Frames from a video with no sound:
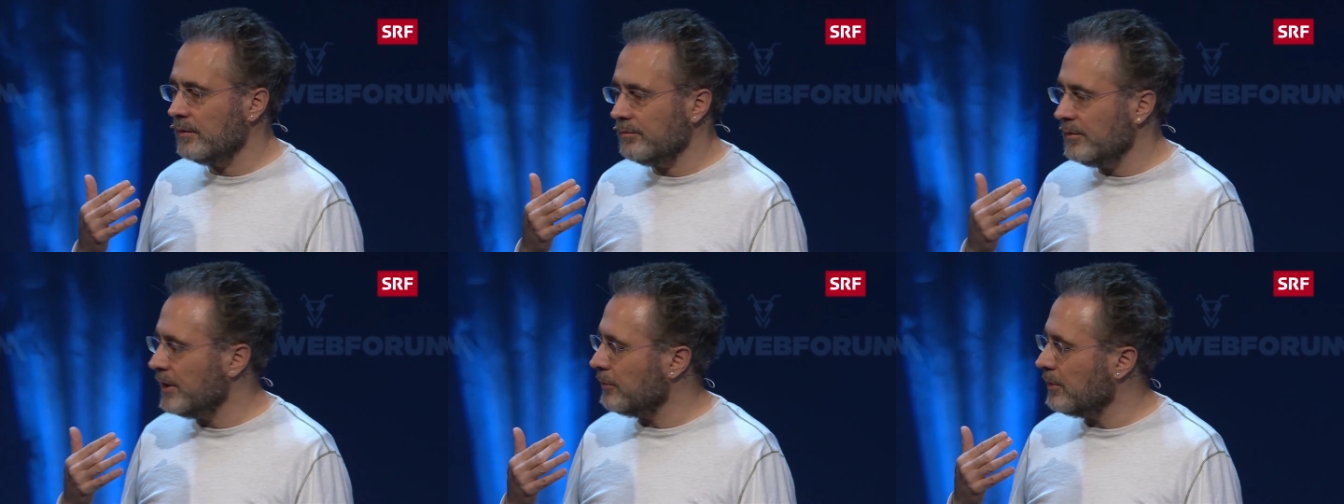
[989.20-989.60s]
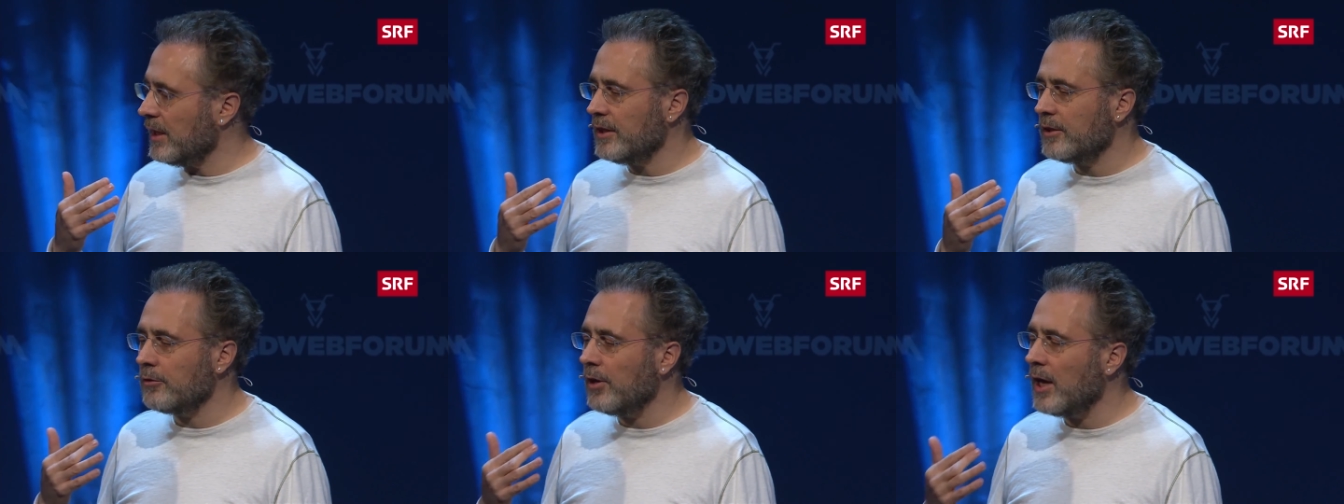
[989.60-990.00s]
you know,
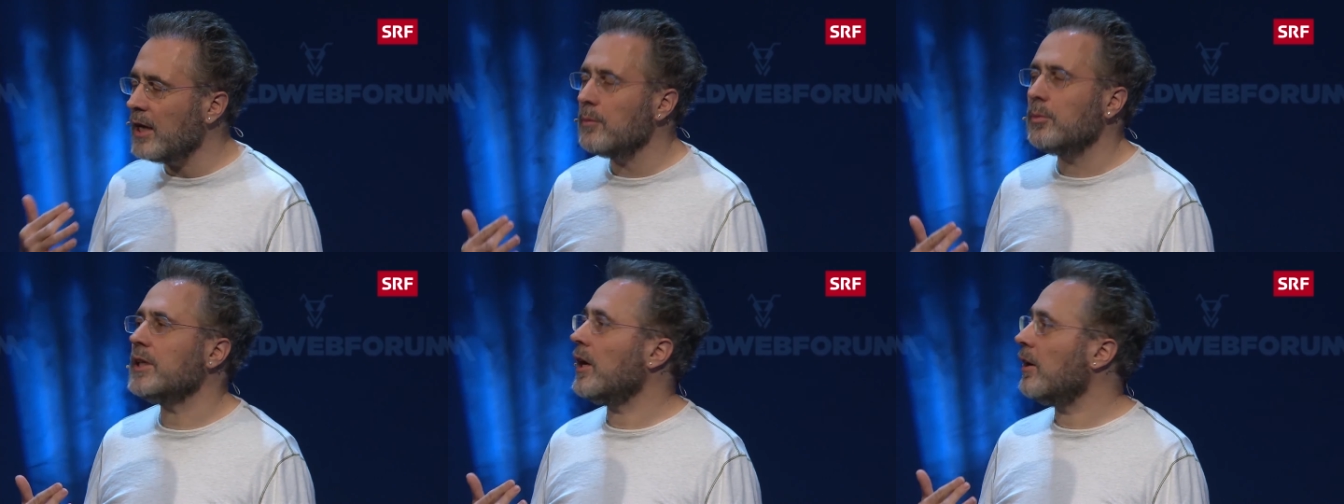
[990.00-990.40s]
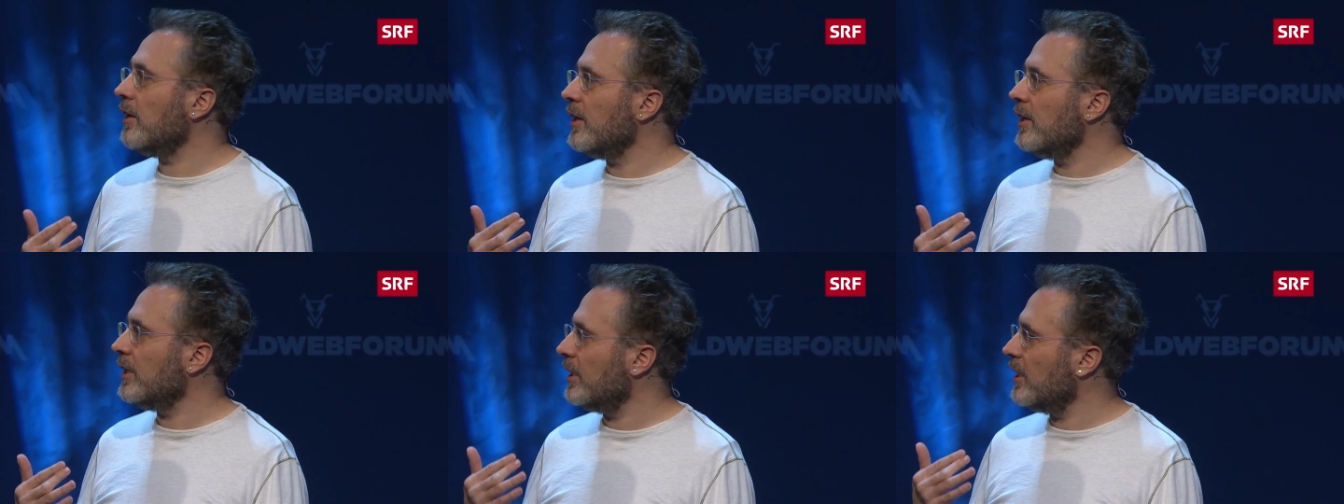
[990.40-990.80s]
incredibly
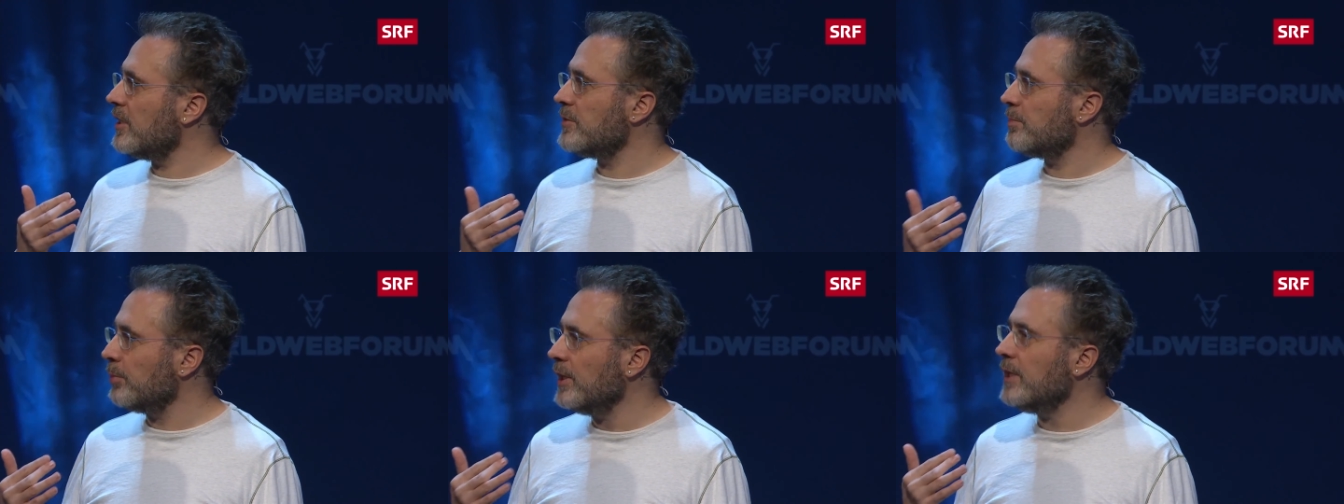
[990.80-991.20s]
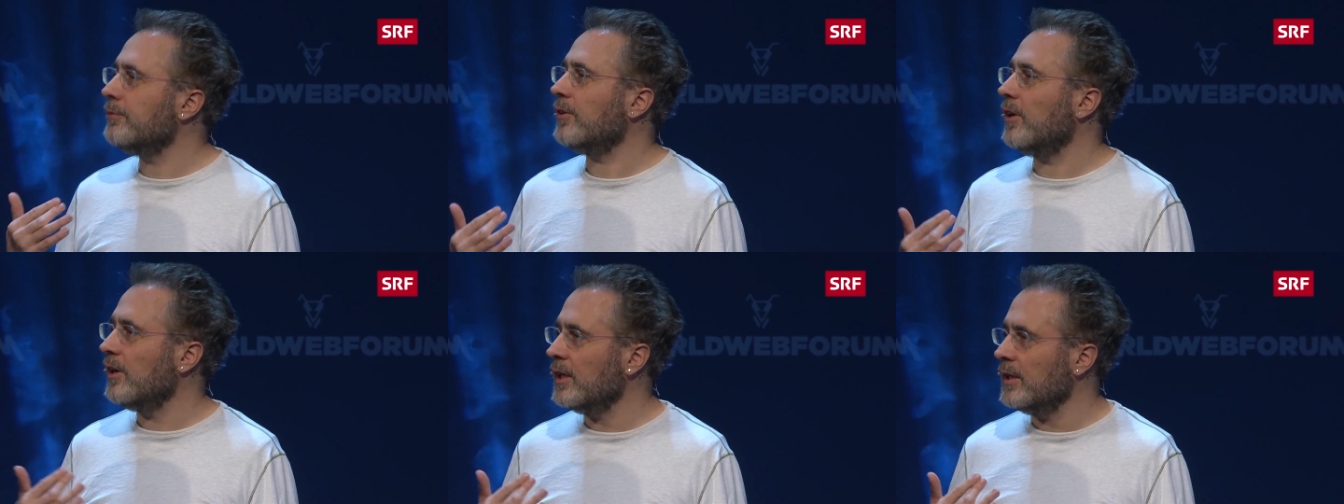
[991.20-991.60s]
hard and it's pretty
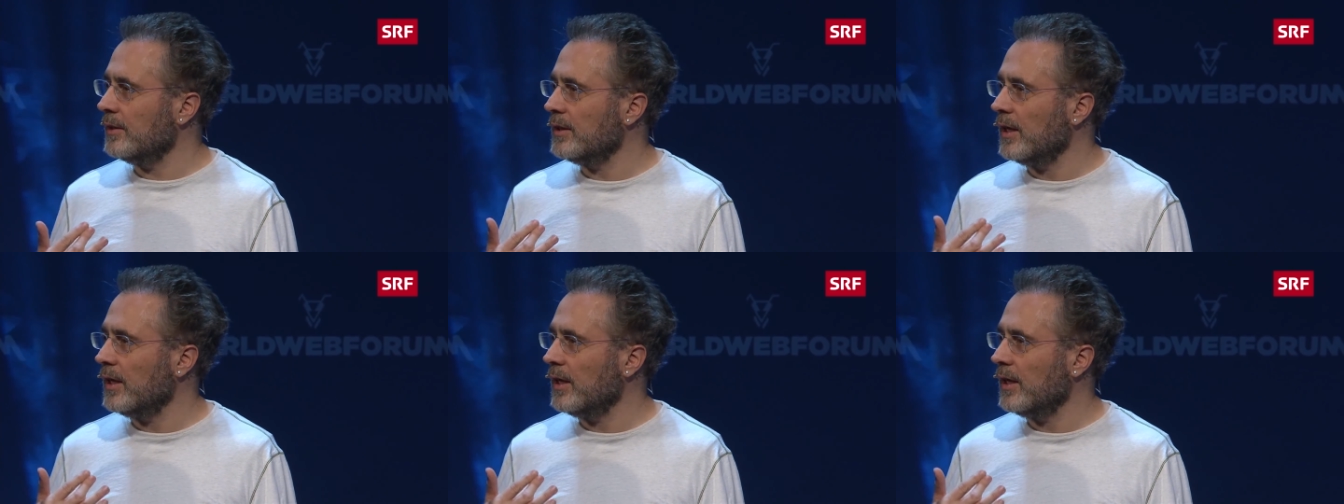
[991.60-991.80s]
far